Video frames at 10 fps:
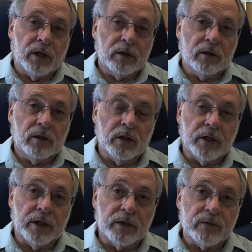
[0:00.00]

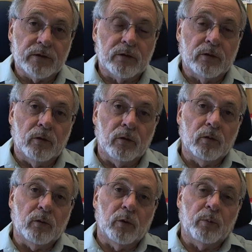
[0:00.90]
enclaves
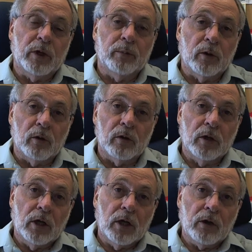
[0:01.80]
to the people
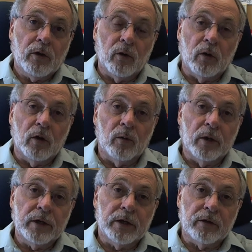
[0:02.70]
who are
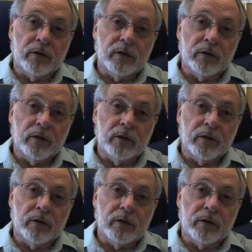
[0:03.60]
running